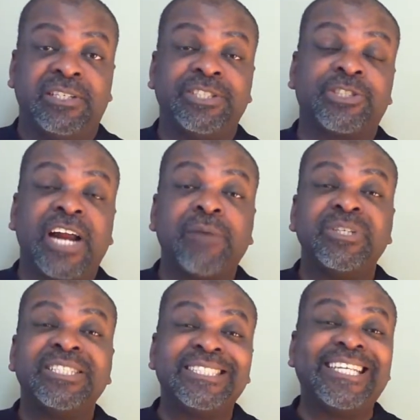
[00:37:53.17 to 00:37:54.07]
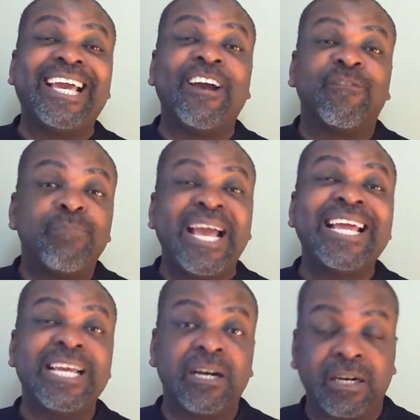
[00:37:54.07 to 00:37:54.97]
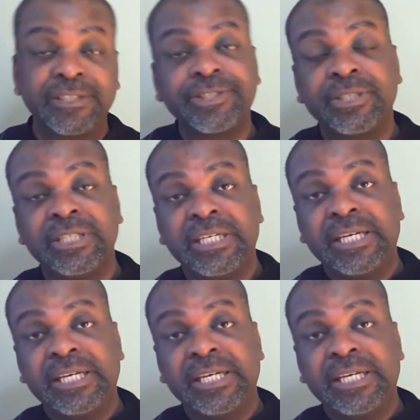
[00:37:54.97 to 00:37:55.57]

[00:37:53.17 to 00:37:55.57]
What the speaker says: describing the day of Pentecost